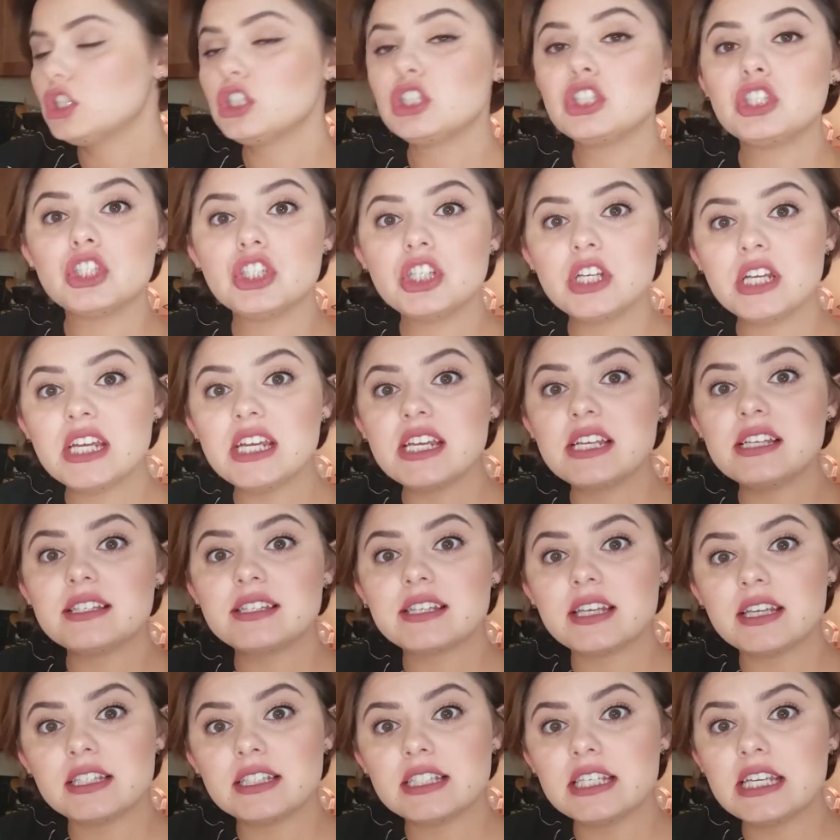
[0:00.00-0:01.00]
Cheese
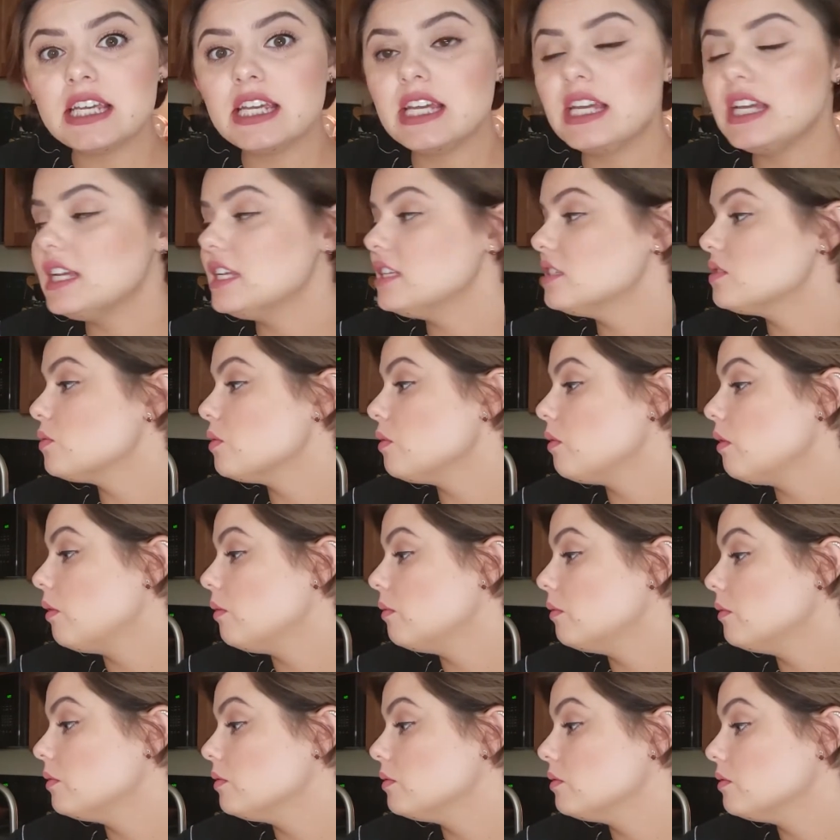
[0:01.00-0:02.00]
and teas.
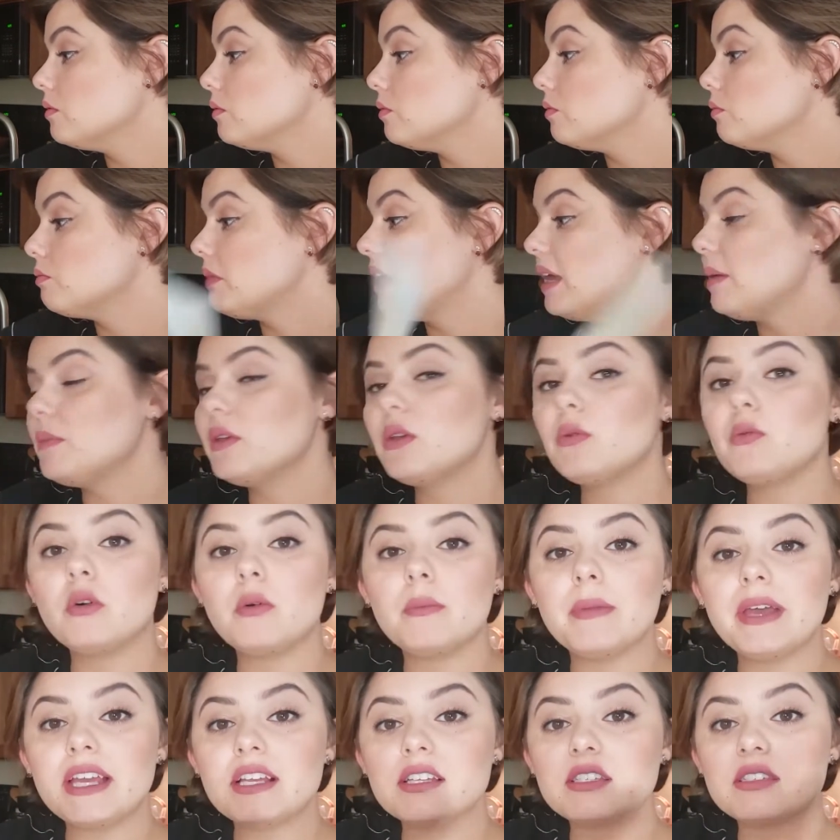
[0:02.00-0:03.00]
Maybe we'll
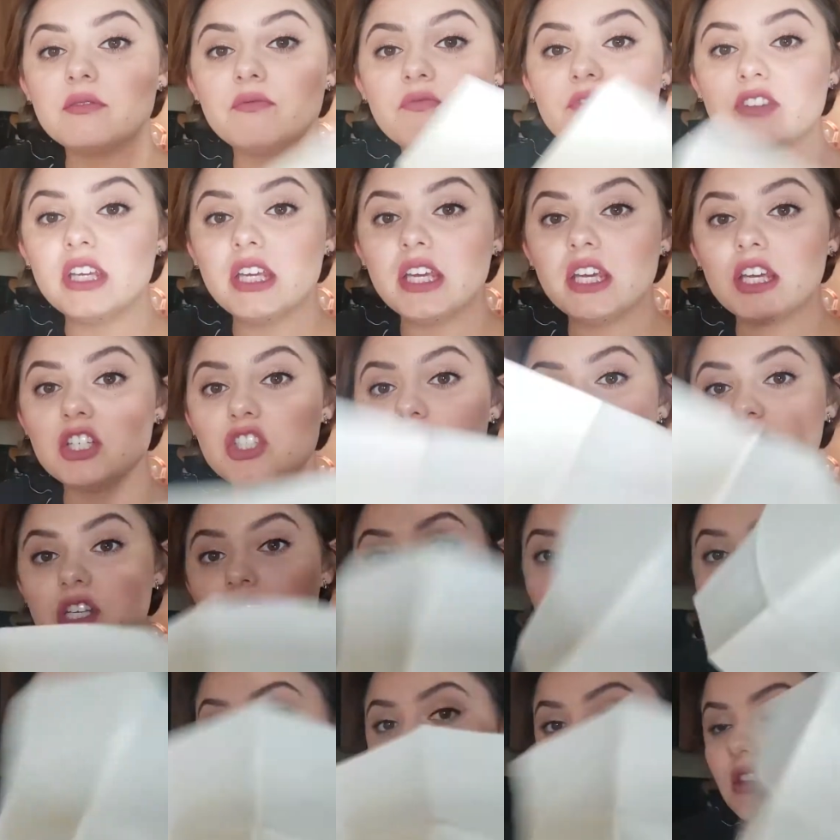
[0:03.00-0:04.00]
make some vegan
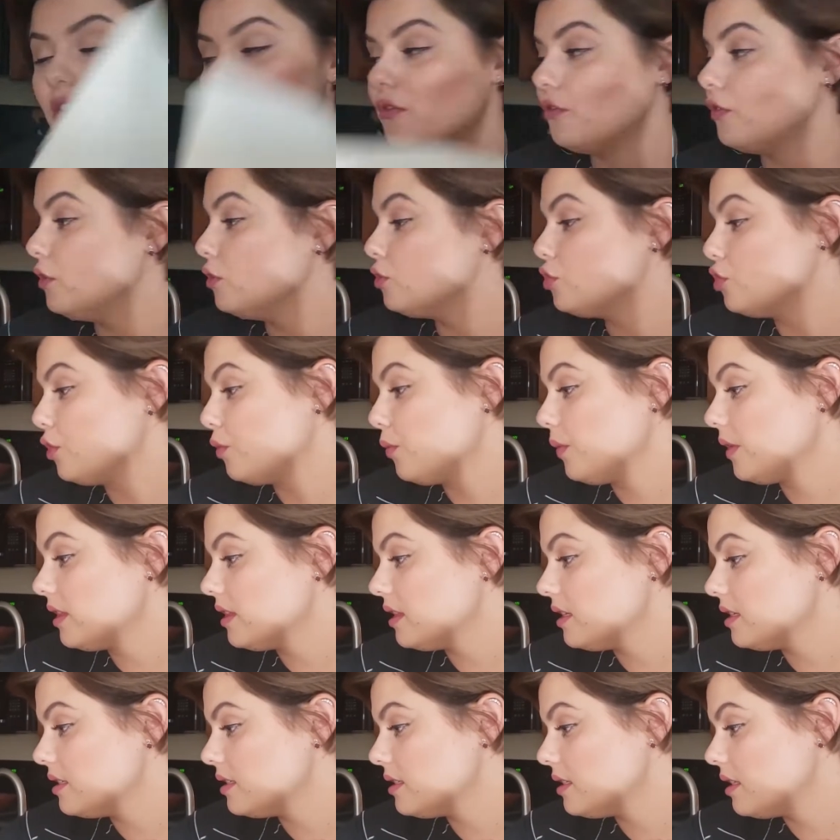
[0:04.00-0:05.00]
cheese in the future with
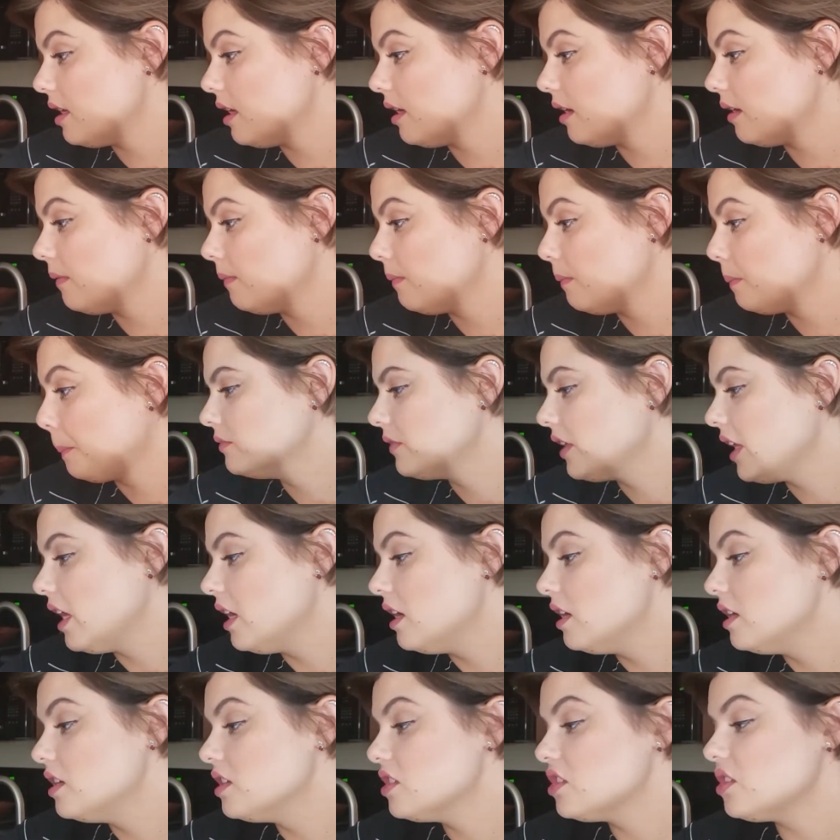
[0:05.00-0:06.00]
this thing.
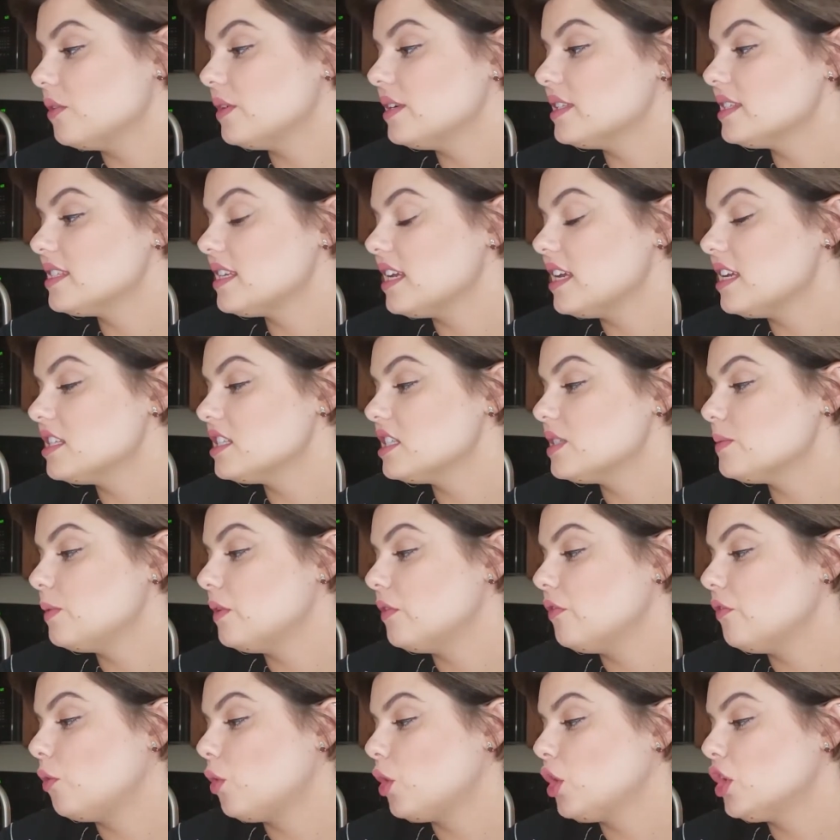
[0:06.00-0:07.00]
So it says
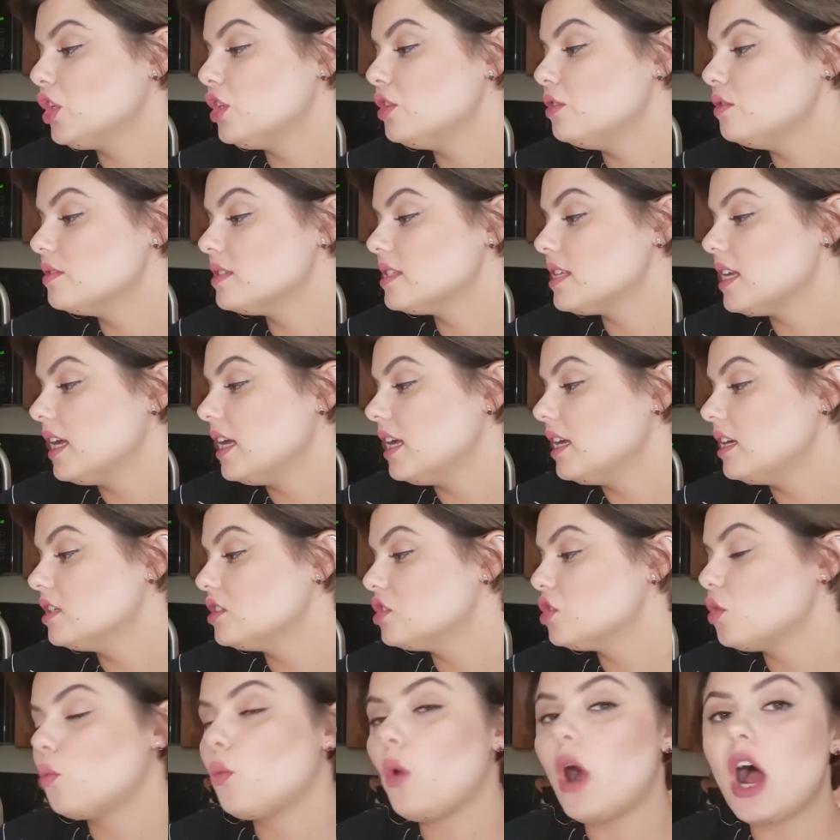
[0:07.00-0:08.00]
before using
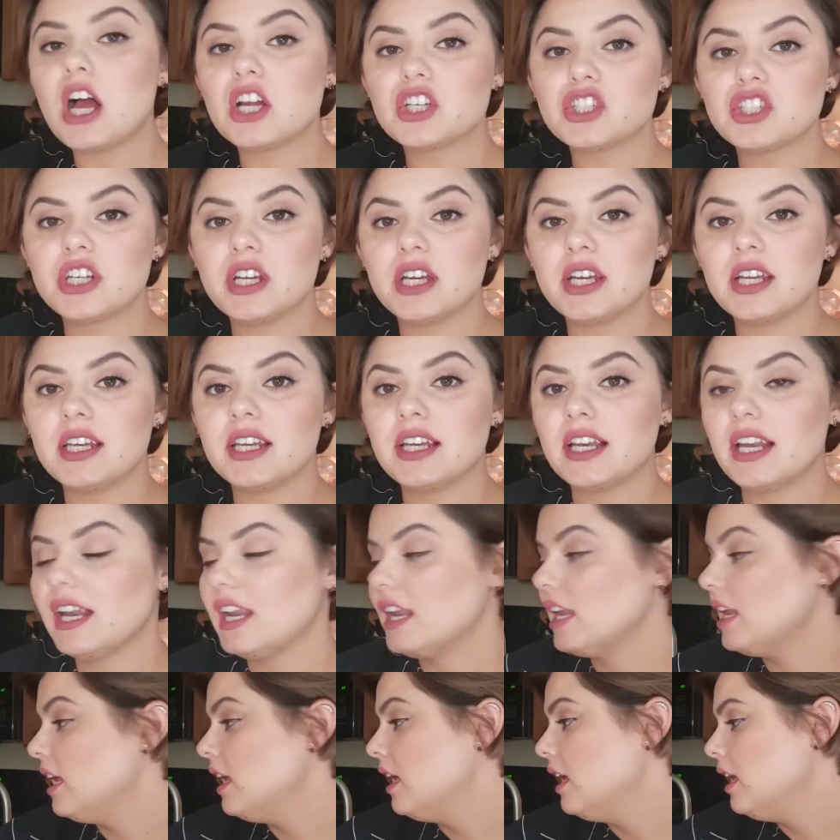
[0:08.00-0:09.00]
to wash it and
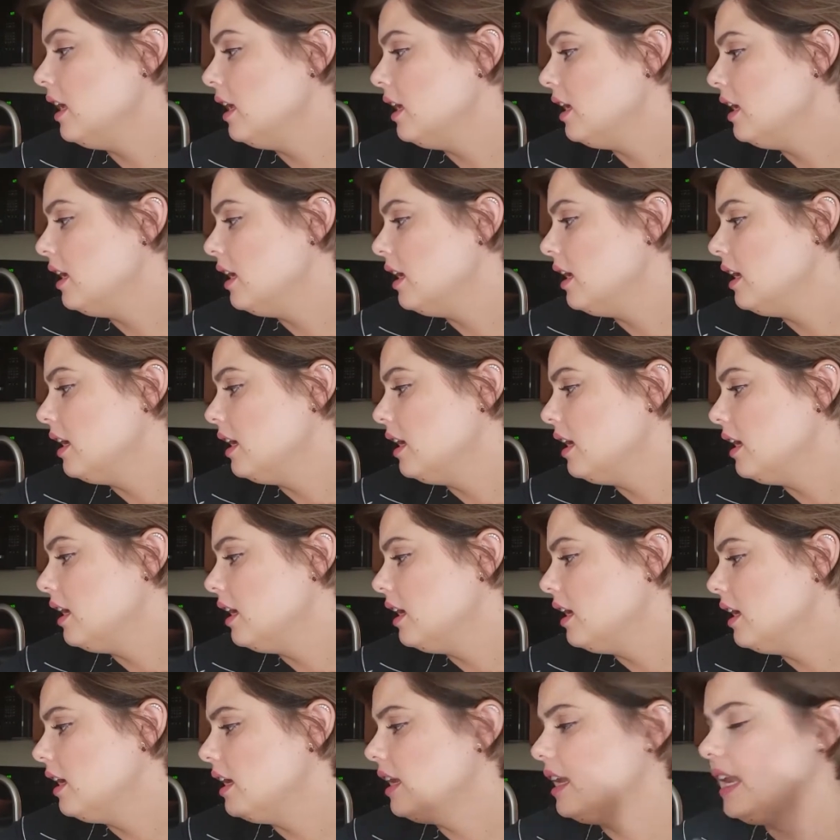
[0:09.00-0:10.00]

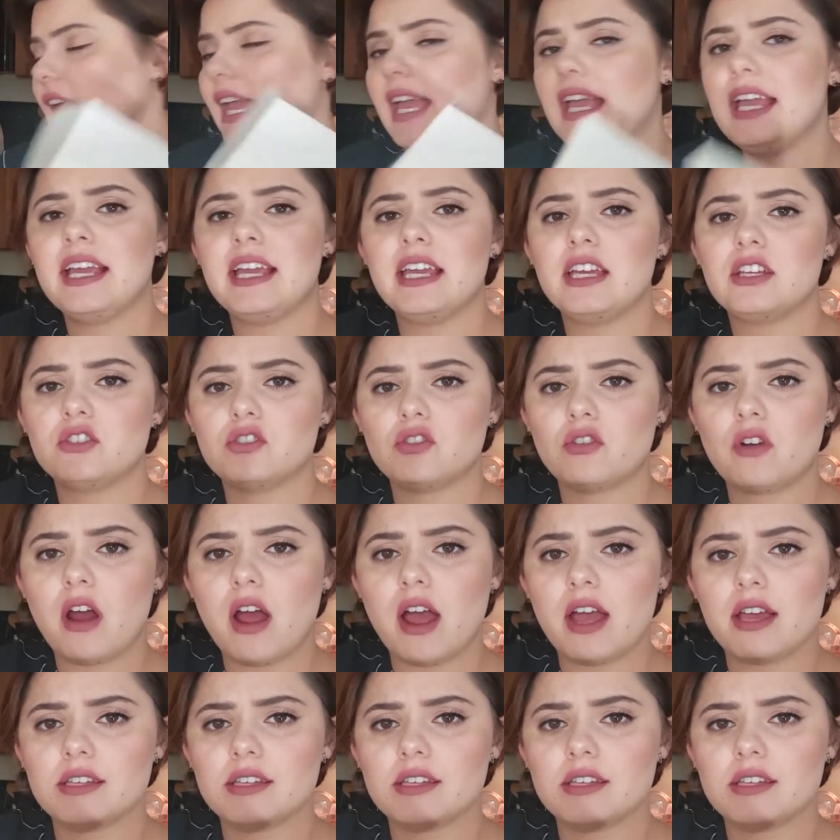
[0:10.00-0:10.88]
hang it dry.